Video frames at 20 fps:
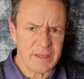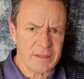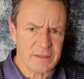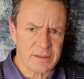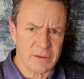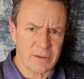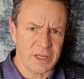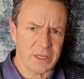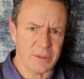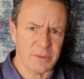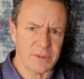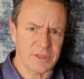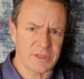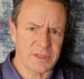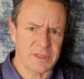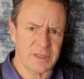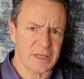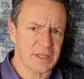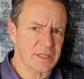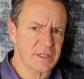so he was
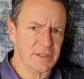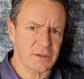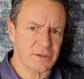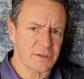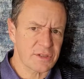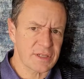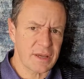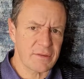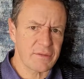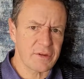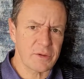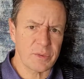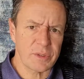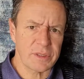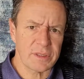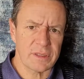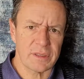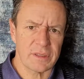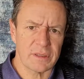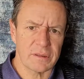six or seven
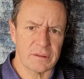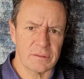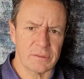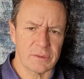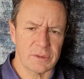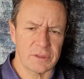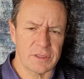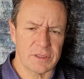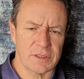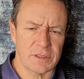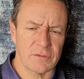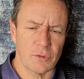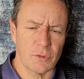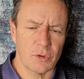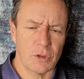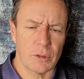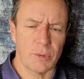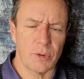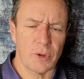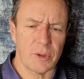when the when the civil
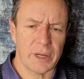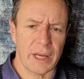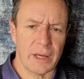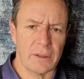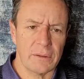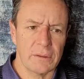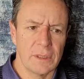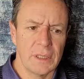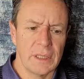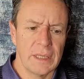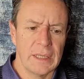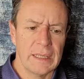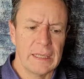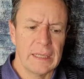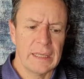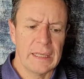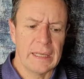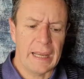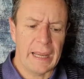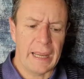war broke out
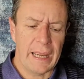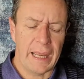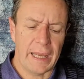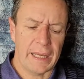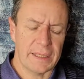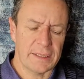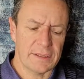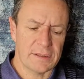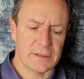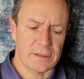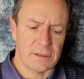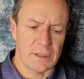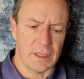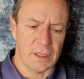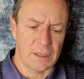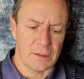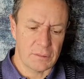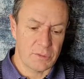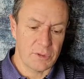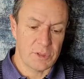and
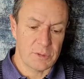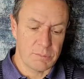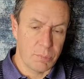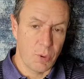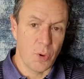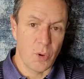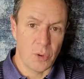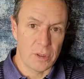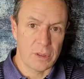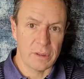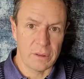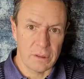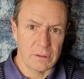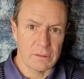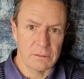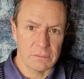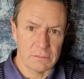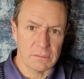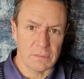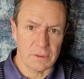uh, was born
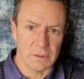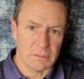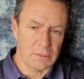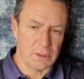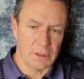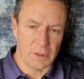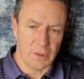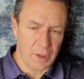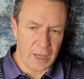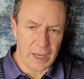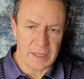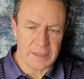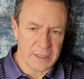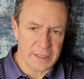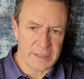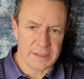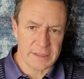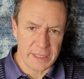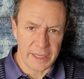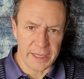you know as a
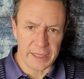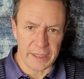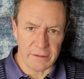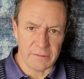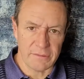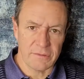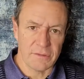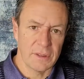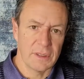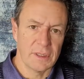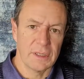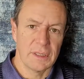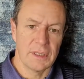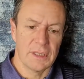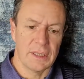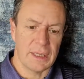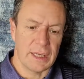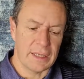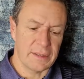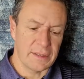slave
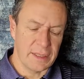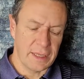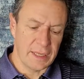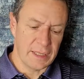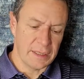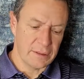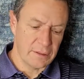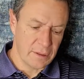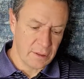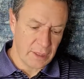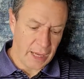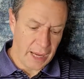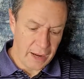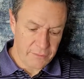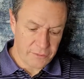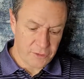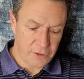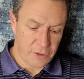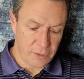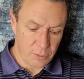and then
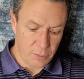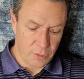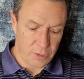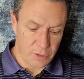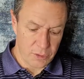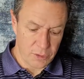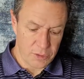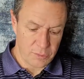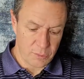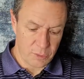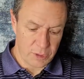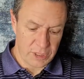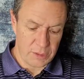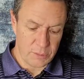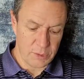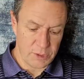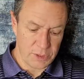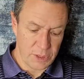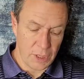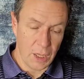afterwards when he
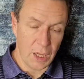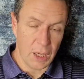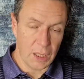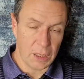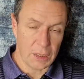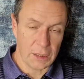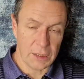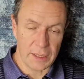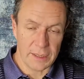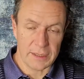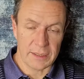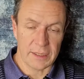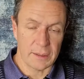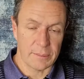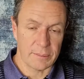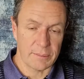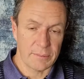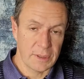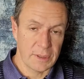was young ended up